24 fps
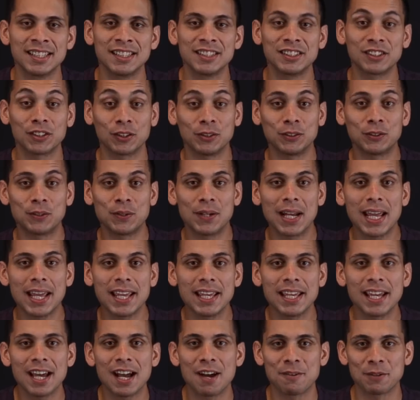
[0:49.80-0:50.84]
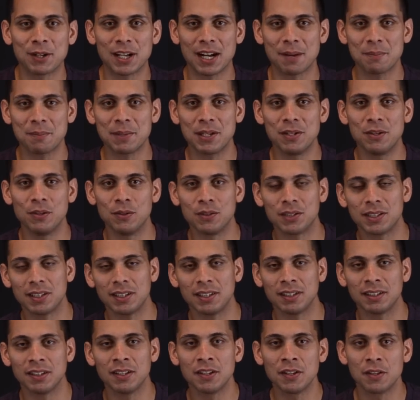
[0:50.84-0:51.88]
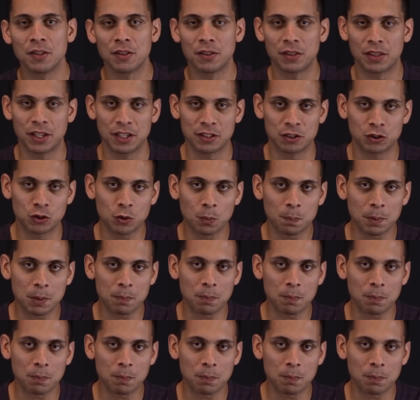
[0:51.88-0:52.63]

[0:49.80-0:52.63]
So today I'm gonna be using the super